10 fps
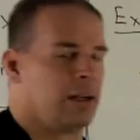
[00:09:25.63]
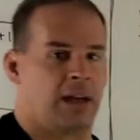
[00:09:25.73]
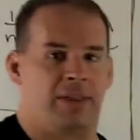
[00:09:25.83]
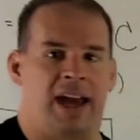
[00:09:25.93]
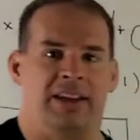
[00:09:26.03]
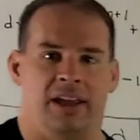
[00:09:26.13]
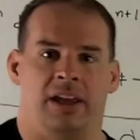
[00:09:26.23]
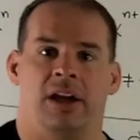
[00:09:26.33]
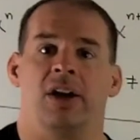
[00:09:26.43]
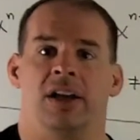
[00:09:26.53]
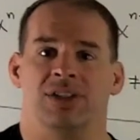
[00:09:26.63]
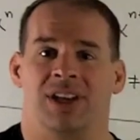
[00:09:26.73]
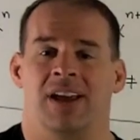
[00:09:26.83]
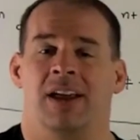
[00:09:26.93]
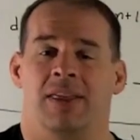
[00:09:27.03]
Now, the idea here
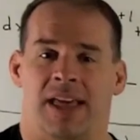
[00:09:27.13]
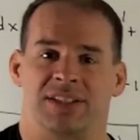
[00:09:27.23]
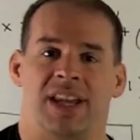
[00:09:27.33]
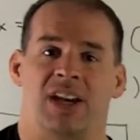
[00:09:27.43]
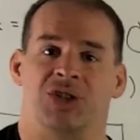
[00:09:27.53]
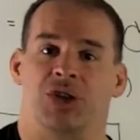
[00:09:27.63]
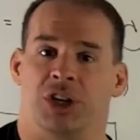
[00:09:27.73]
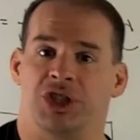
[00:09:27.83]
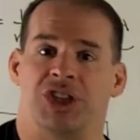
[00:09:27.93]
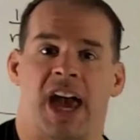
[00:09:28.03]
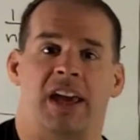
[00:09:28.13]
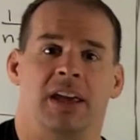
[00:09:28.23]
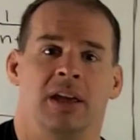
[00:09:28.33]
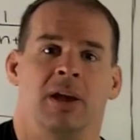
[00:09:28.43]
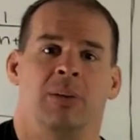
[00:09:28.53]
is that's not as good a
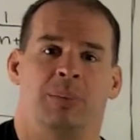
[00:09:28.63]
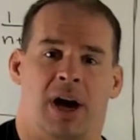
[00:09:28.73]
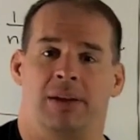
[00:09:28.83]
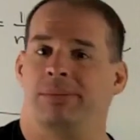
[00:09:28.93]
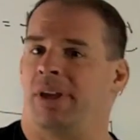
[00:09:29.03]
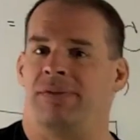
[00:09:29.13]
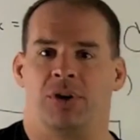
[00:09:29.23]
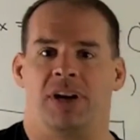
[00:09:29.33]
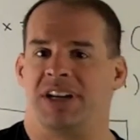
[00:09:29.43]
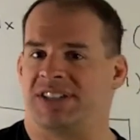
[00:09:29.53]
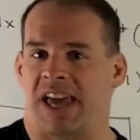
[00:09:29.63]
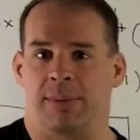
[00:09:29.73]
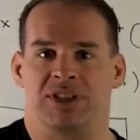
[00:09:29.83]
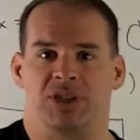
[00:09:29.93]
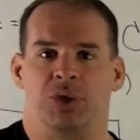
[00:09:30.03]
check, but if you're in an
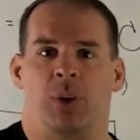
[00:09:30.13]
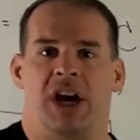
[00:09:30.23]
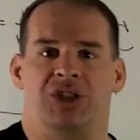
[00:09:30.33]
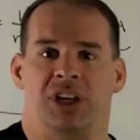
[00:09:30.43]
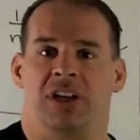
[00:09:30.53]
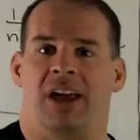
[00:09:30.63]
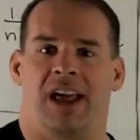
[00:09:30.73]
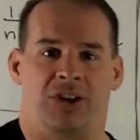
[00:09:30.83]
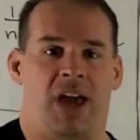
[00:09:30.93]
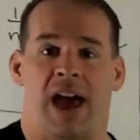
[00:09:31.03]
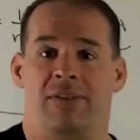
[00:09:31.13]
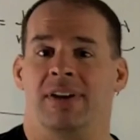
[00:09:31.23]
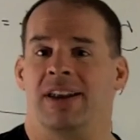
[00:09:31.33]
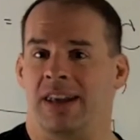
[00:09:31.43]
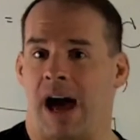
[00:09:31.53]
exam situation and you
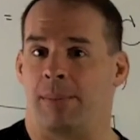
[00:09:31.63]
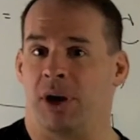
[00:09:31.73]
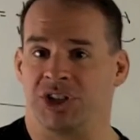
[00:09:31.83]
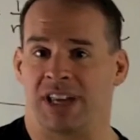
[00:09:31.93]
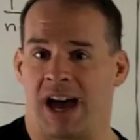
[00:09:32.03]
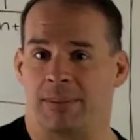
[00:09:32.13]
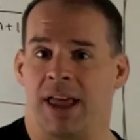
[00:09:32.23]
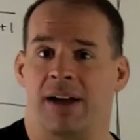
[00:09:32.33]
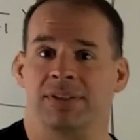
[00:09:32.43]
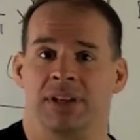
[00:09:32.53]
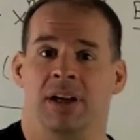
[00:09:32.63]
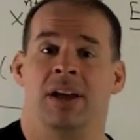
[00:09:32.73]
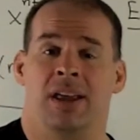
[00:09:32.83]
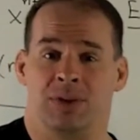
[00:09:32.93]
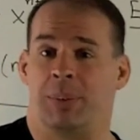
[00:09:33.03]
have not much time left,
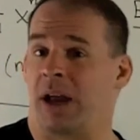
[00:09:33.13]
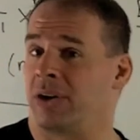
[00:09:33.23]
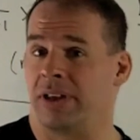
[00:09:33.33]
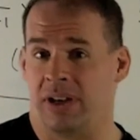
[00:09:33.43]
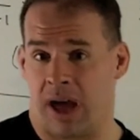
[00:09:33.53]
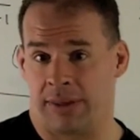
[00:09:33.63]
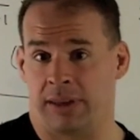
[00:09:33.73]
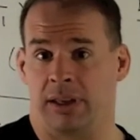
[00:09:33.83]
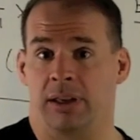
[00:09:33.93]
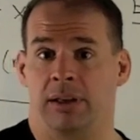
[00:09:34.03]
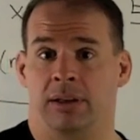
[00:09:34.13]
it's better than nothing.